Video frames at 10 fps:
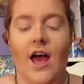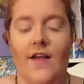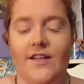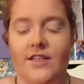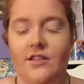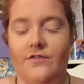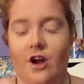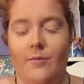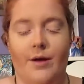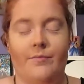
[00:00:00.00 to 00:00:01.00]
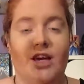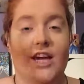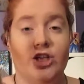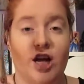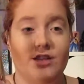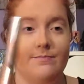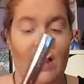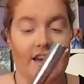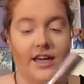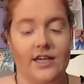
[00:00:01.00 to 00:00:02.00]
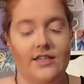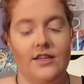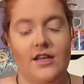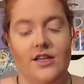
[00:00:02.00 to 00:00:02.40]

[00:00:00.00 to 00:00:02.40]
and this is from BH Cosmetics.